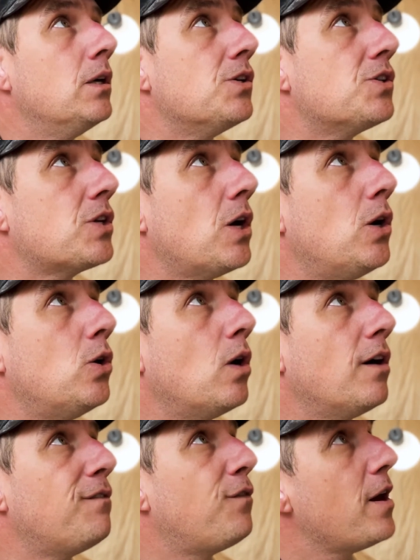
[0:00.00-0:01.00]

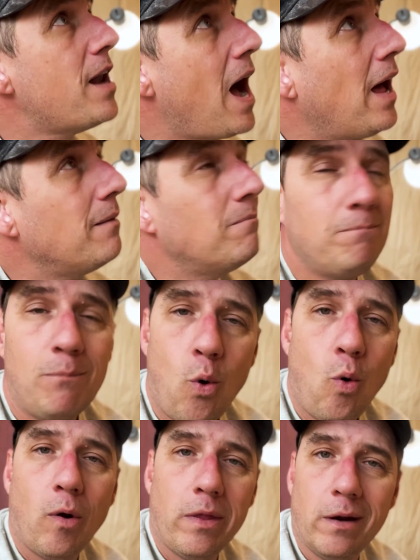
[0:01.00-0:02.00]
So for not
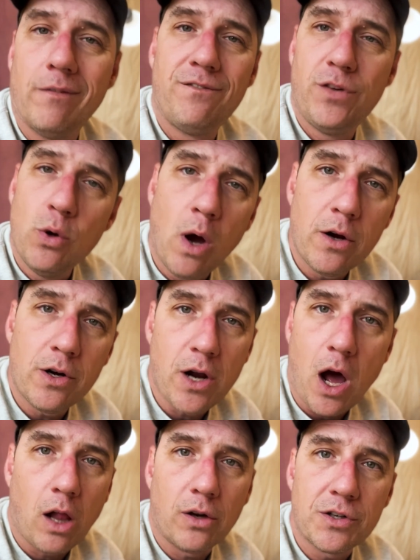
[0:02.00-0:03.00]
more than a few
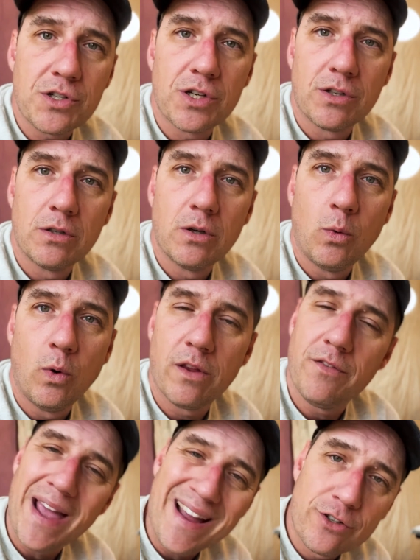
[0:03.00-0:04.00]
$100s worth
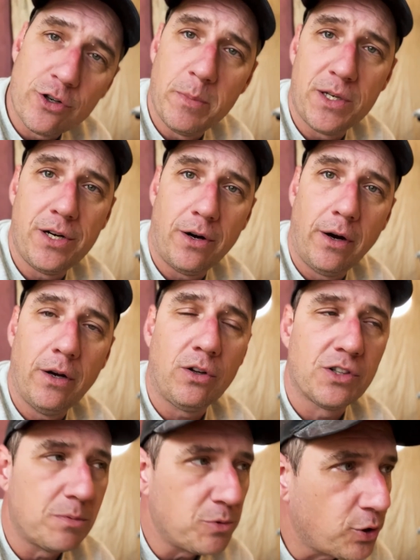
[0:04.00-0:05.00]
of extra material,
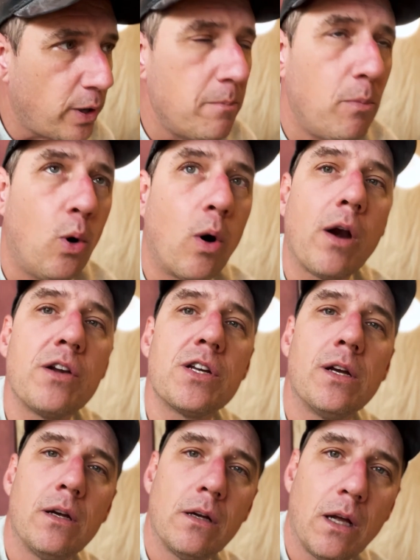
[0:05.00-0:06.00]
some trim boards,
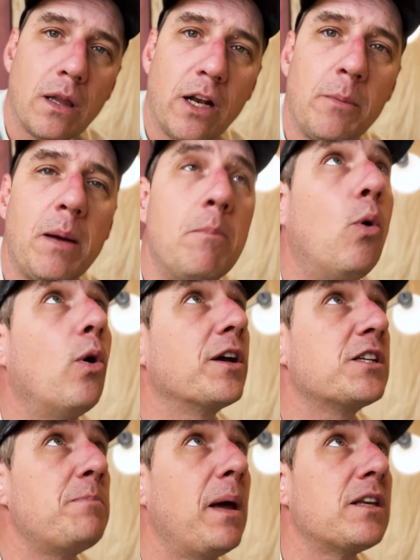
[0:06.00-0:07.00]
a little bit more
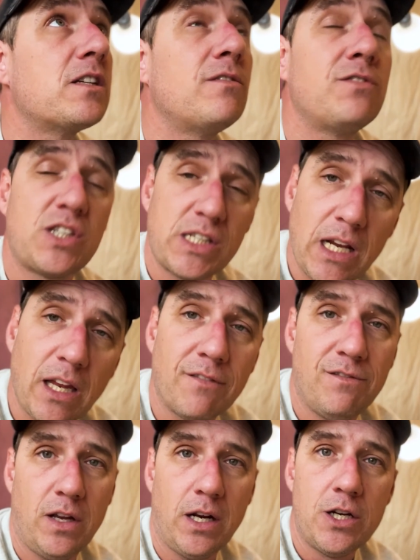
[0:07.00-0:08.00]
expensive ceiling
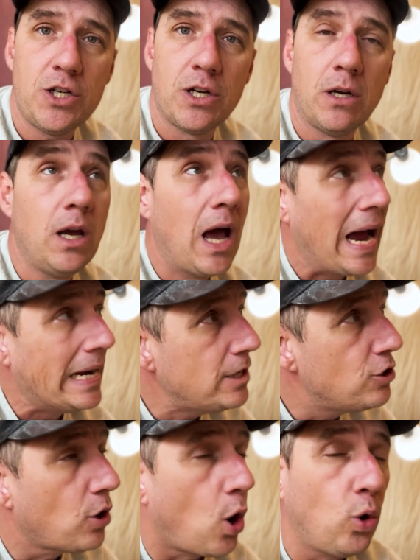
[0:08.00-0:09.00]
finish, I didn't
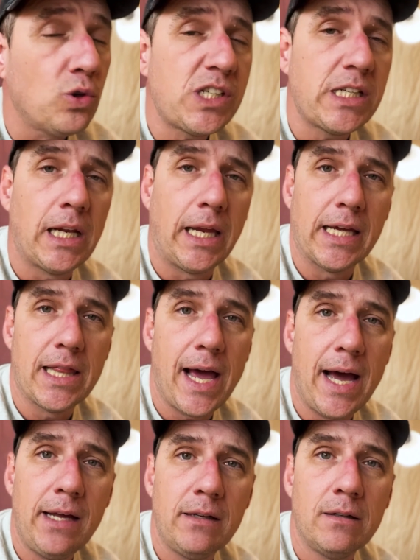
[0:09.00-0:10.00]
do the whole ceiling in
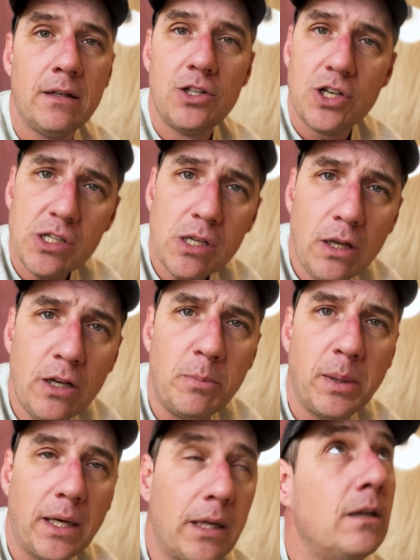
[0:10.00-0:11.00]
that, just a little
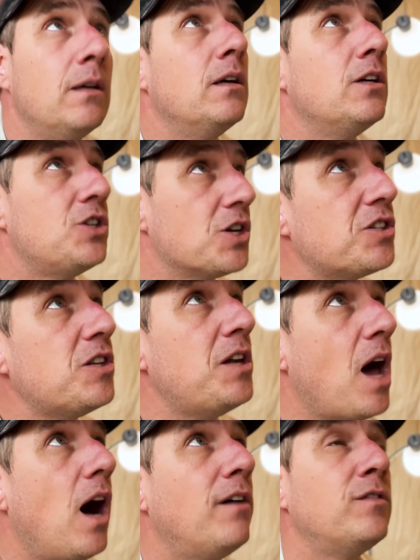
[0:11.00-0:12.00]
bit, just
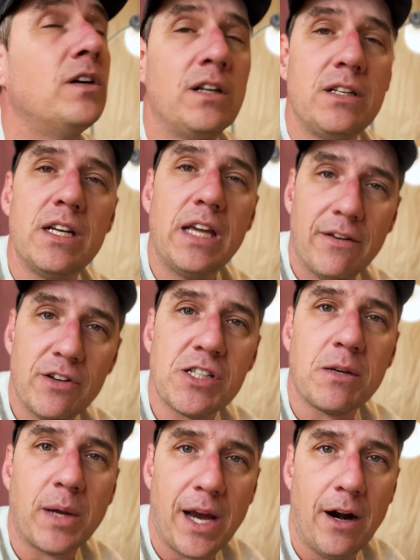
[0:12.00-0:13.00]
enough to give it
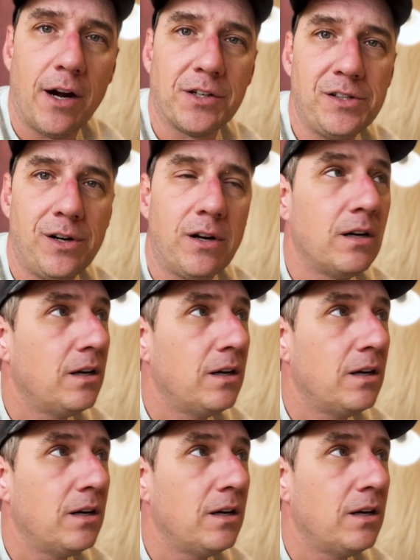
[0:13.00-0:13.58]
some character.